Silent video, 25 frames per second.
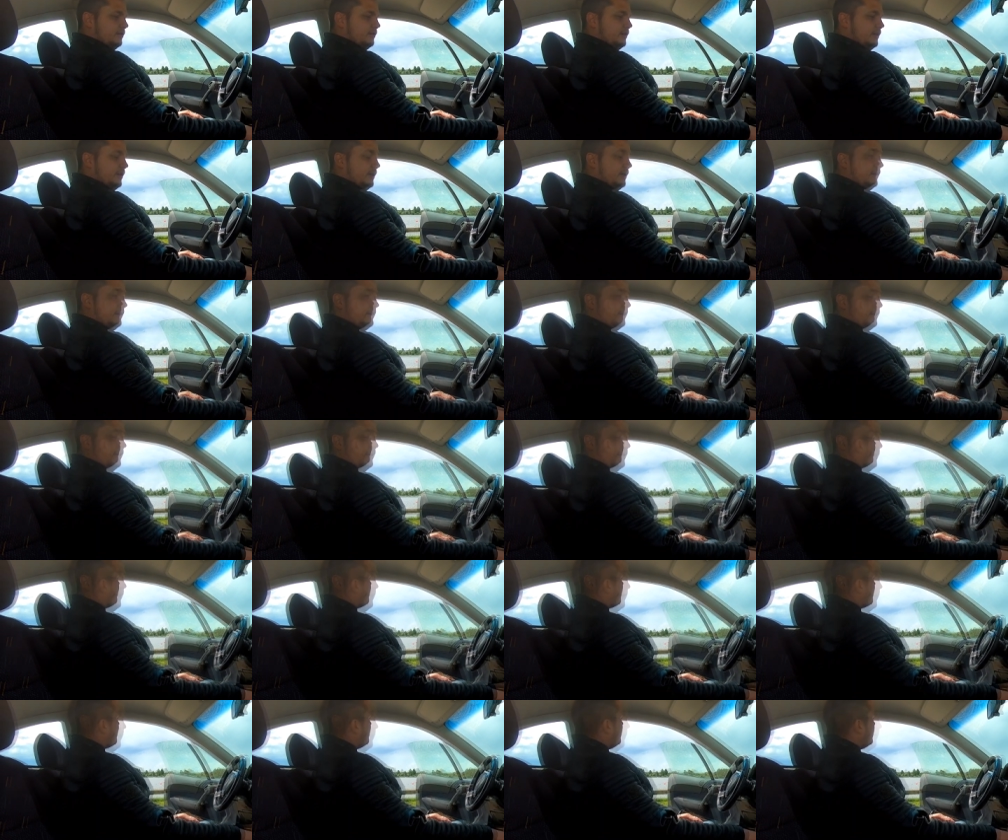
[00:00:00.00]
these
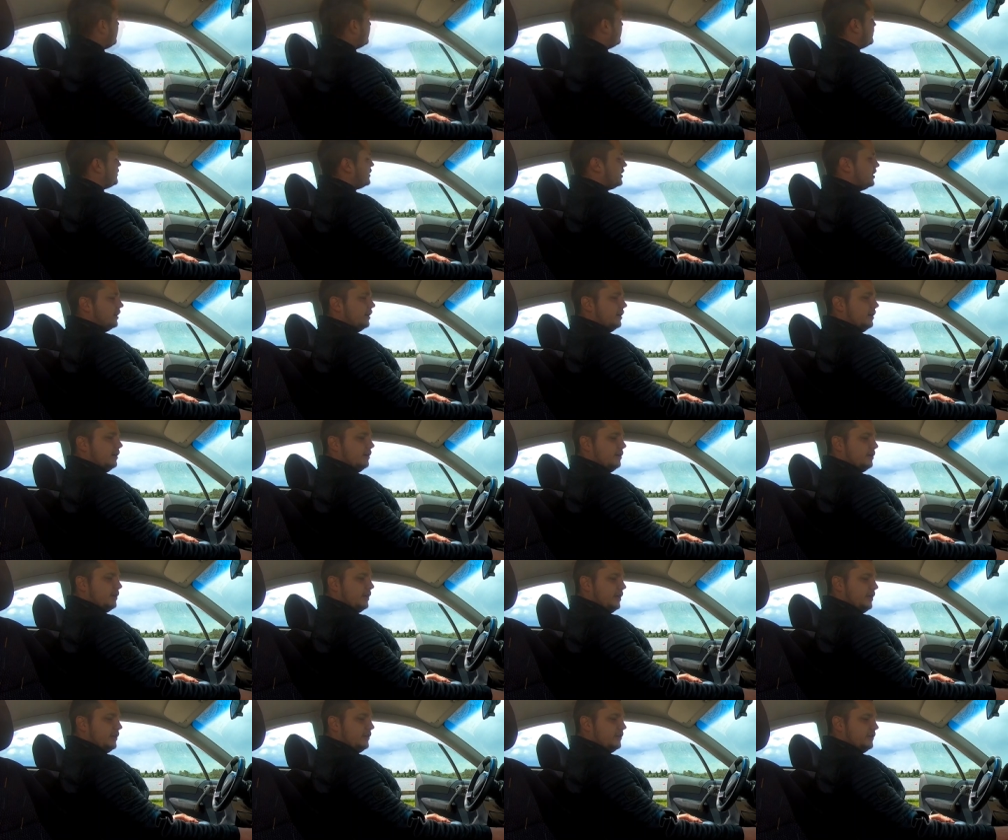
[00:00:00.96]

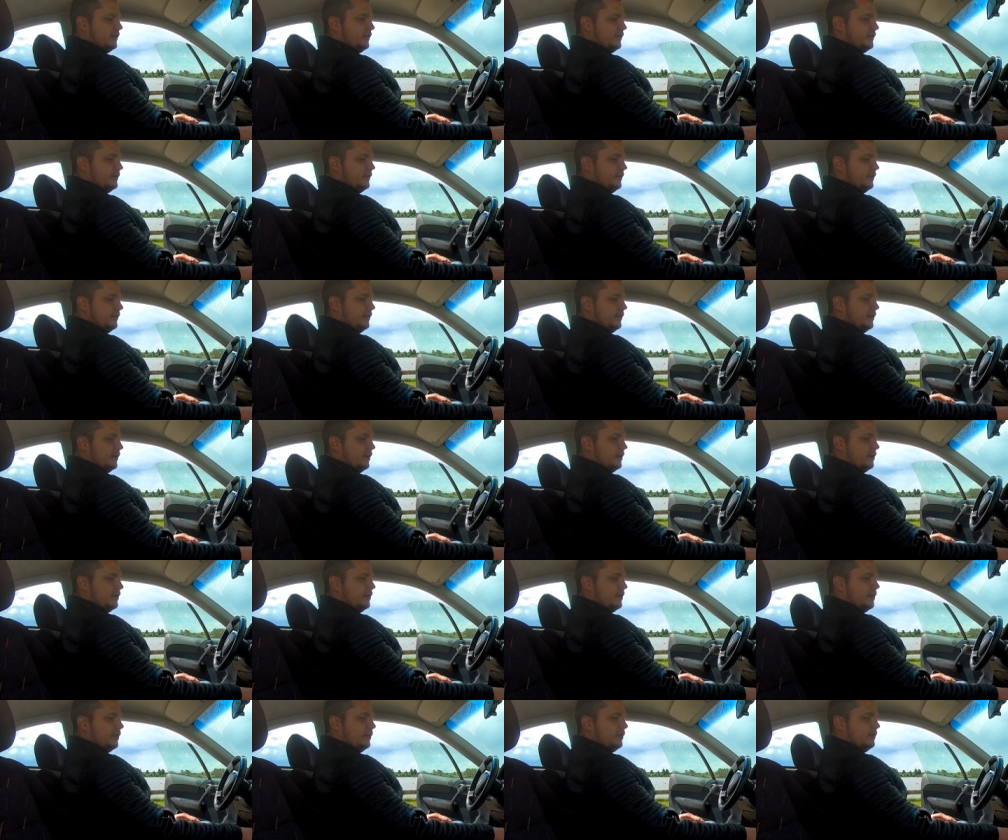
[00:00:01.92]
extra gauges
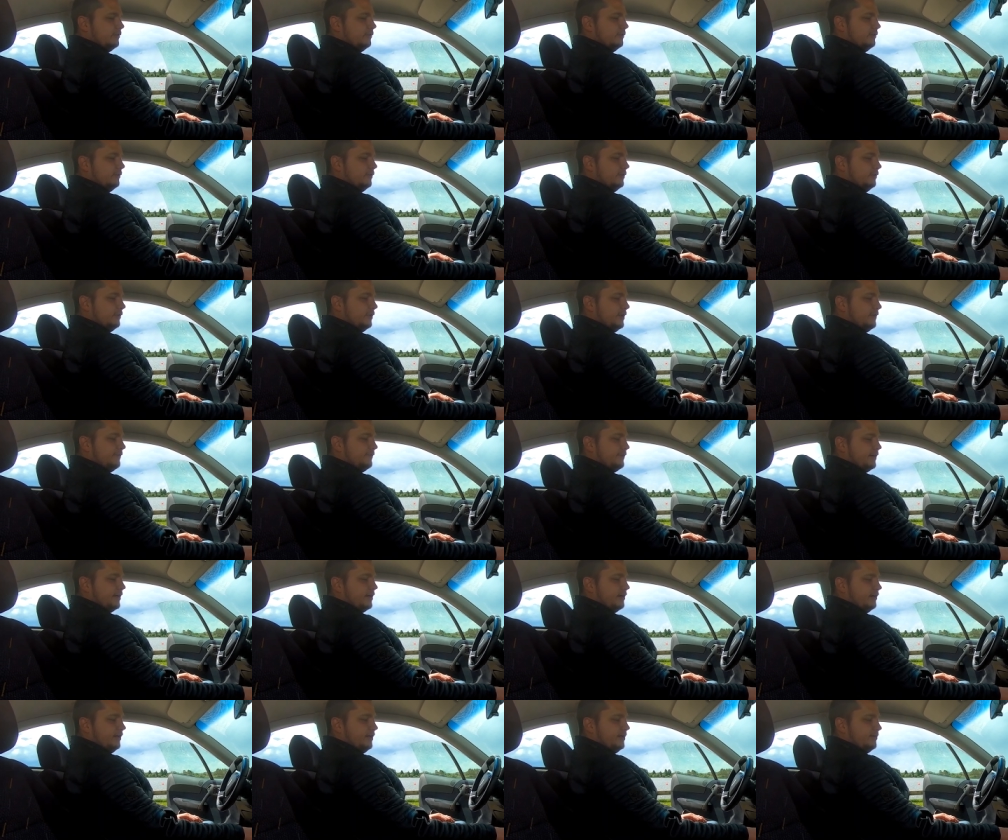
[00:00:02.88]
are not in
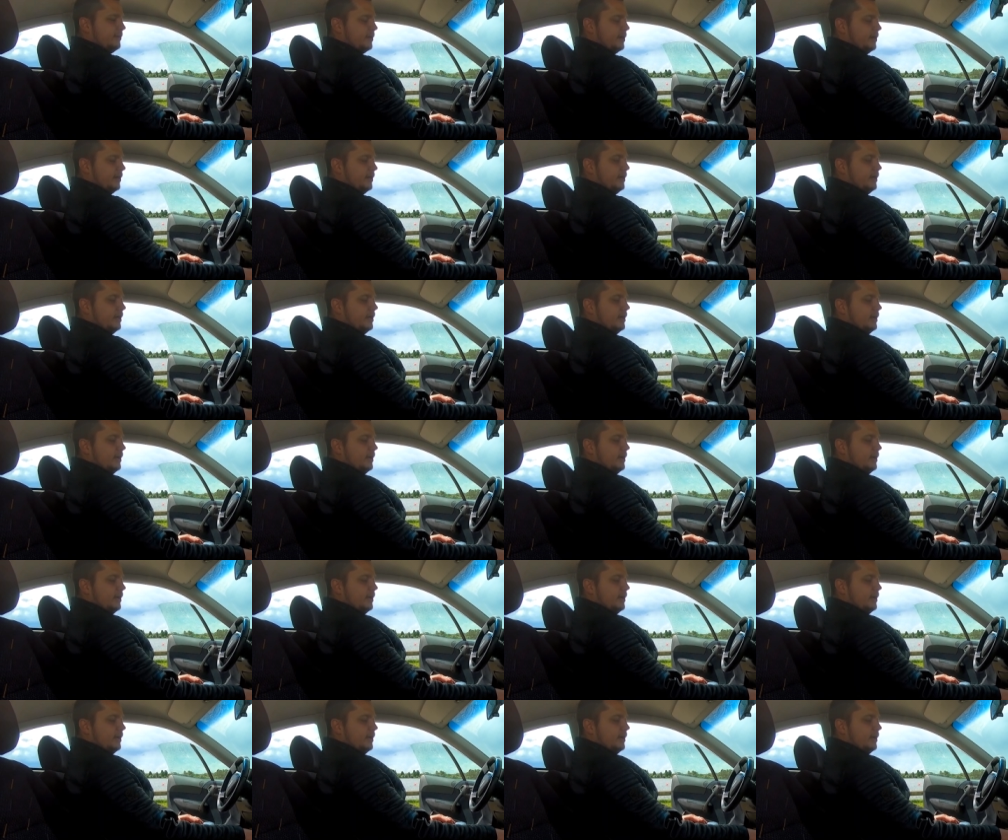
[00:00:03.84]
every Calibra.